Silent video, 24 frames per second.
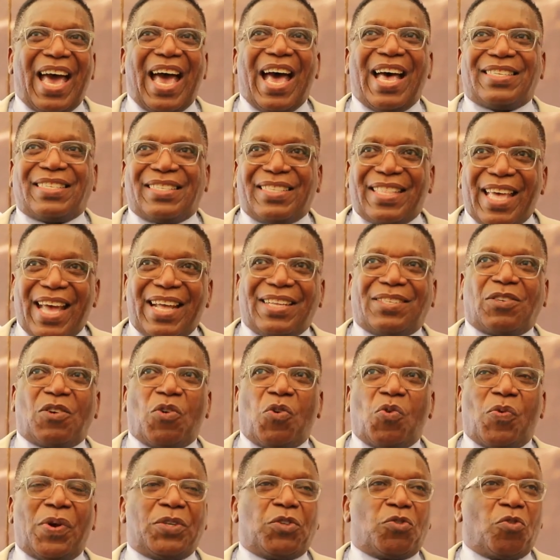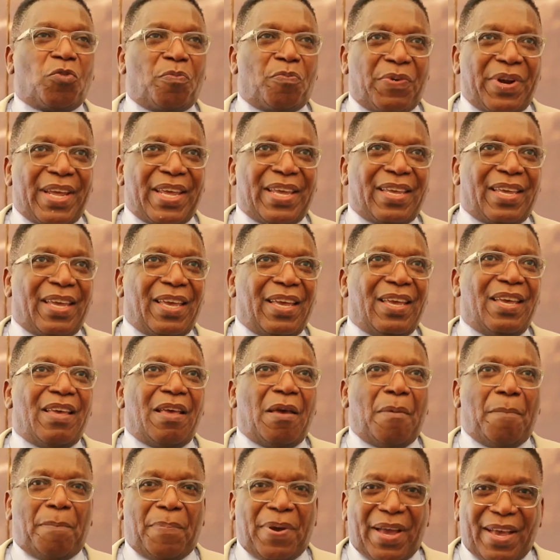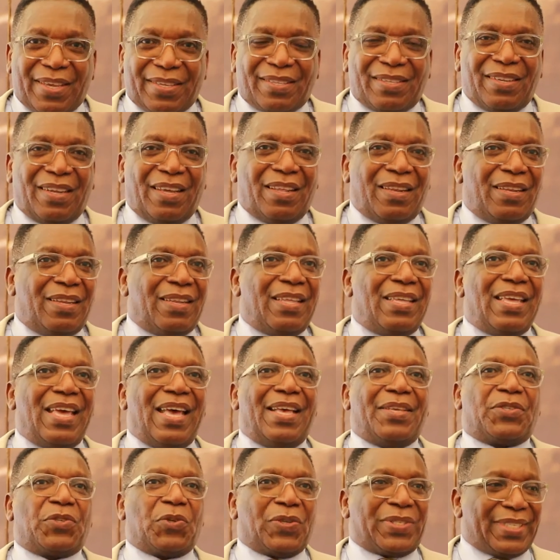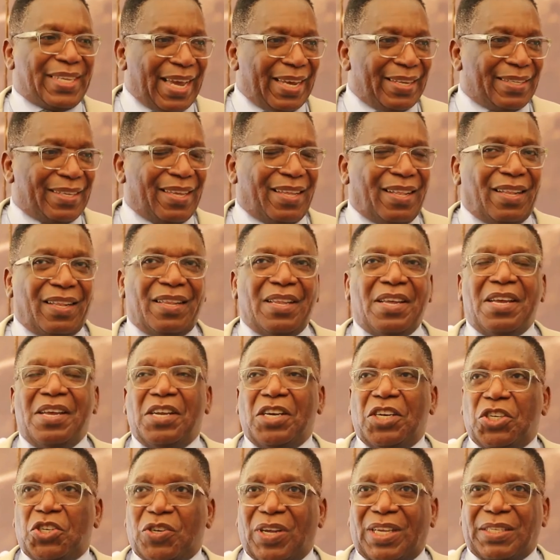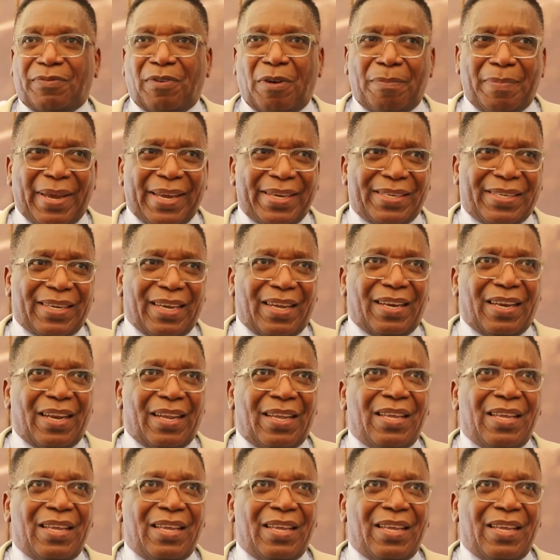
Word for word: as that which will bring personal and societal transformation.